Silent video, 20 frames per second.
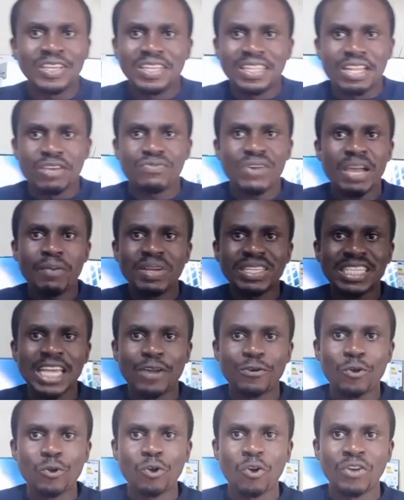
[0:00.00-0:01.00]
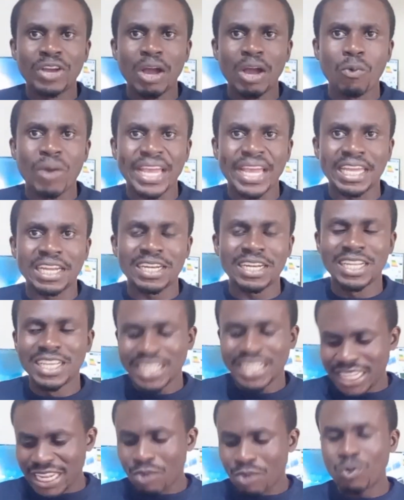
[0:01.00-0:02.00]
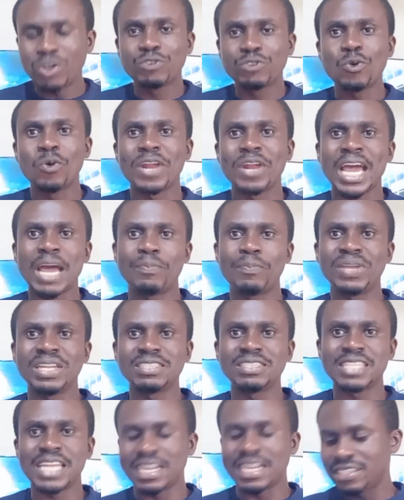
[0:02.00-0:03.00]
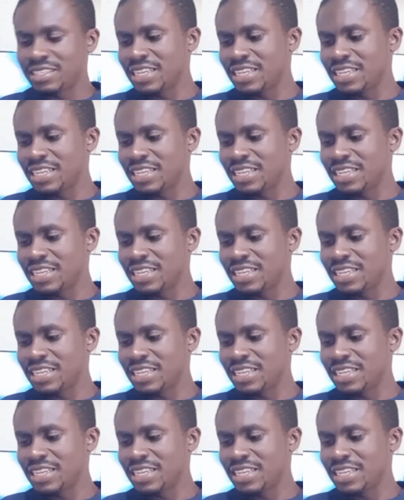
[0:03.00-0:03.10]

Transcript: the fibers are no longer working, then what's going to happen is that,